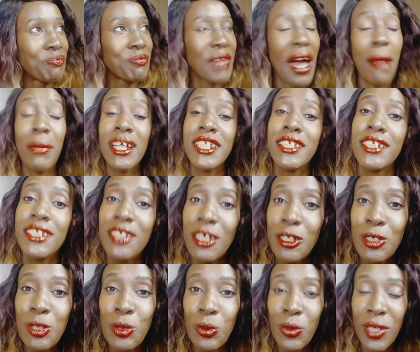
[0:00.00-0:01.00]
I'm
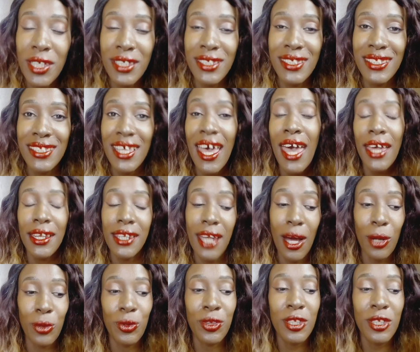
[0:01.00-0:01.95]
addicted to wigs. Now,